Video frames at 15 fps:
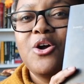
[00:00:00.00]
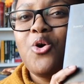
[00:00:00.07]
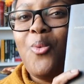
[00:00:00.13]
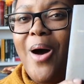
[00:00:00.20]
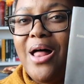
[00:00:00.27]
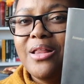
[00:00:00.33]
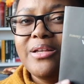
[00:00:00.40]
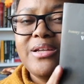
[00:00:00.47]

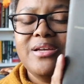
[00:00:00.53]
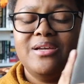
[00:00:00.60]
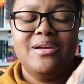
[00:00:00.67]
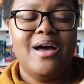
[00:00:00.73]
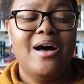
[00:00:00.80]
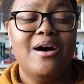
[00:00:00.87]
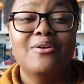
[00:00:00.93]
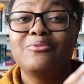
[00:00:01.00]
quality
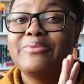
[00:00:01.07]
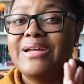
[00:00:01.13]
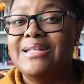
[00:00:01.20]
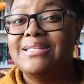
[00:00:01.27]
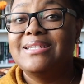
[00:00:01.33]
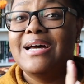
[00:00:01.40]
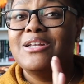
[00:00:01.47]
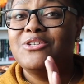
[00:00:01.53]

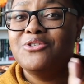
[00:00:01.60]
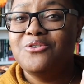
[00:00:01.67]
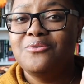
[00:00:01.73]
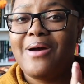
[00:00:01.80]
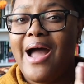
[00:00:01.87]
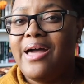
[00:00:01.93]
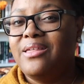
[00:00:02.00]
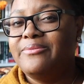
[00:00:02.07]
reads that I do
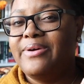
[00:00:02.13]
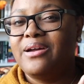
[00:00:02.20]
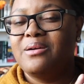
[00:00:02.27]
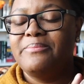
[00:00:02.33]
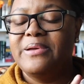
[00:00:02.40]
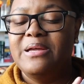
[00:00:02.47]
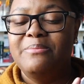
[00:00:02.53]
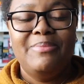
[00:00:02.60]
highly
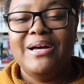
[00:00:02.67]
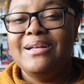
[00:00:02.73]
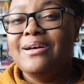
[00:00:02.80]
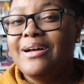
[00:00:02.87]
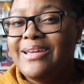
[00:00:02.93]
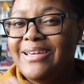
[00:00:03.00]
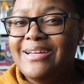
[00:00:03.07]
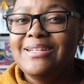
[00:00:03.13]
recommend. But
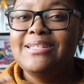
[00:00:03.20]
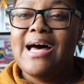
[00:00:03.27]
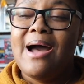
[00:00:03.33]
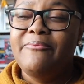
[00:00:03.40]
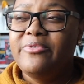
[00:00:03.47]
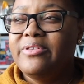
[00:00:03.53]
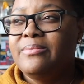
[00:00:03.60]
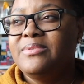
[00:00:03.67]
again,
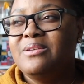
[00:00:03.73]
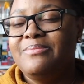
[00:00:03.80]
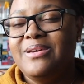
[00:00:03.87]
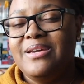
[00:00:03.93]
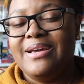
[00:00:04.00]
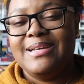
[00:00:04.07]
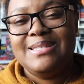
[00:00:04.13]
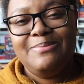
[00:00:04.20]
time for them to
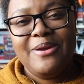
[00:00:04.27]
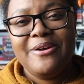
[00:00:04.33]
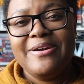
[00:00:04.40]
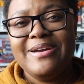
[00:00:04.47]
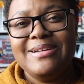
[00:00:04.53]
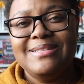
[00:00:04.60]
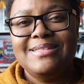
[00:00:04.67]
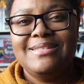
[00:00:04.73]
be
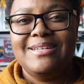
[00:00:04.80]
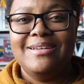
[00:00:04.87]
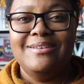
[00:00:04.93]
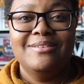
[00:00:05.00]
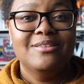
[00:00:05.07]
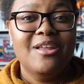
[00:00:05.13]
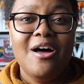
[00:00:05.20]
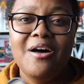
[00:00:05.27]
experienced
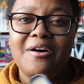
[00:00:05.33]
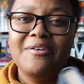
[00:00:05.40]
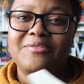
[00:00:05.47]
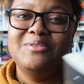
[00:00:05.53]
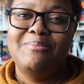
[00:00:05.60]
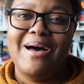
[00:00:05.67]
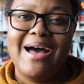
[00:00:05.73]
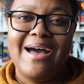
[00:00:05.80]
and
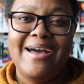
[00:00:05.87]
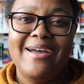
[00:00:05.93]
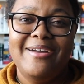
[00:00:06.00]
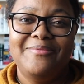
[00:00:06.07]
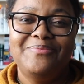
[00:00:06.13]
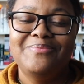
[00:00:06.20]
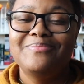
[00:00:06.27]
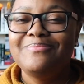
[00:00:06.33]
loved
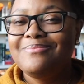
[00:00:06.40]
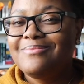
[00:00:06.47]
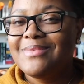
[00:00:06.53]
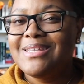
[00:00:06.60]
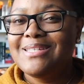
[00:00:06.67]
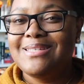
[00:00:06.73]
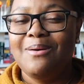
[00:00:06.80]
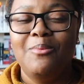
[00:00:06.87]
by
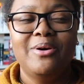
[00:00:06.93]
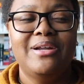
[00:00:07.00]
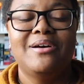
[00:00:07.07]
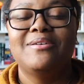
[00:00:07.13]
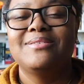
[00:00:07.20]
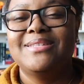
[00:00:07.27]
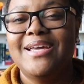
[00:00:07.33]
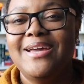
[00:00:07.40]
someone
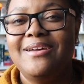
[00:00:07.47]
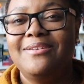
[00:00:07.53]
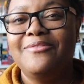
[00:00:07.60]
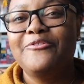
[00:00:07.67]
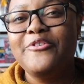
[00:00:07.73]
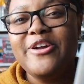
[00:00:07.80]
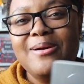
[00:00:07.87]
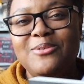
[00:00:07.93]
else and
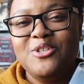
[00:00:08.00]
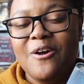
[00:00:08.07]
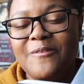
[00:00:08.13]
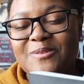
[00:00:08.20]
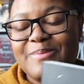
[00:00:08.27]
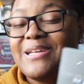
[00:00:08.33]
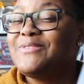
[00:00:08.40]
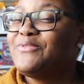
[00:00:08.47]
free up shelf
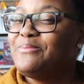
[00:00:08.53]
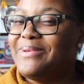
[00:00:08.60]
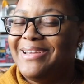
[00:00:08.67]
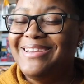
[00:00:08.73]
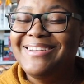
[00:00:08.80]
space for me.